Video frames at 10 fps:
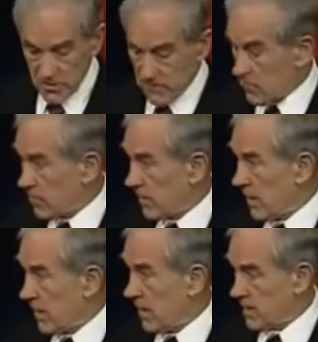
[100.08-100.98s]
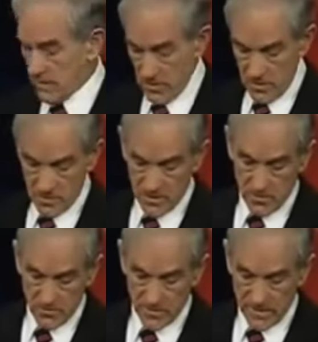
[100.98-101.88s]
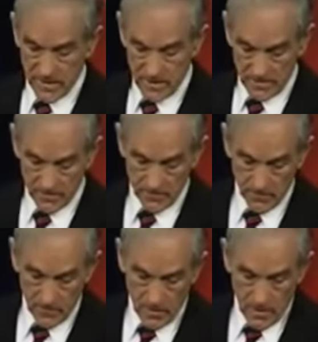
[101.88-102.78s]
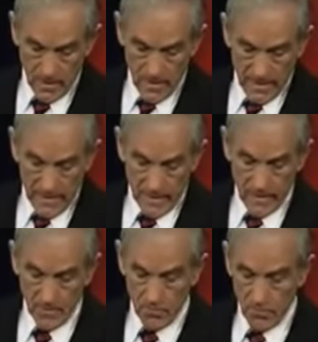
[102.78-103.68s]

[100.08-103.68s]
is for uh, Senator McCain. Um,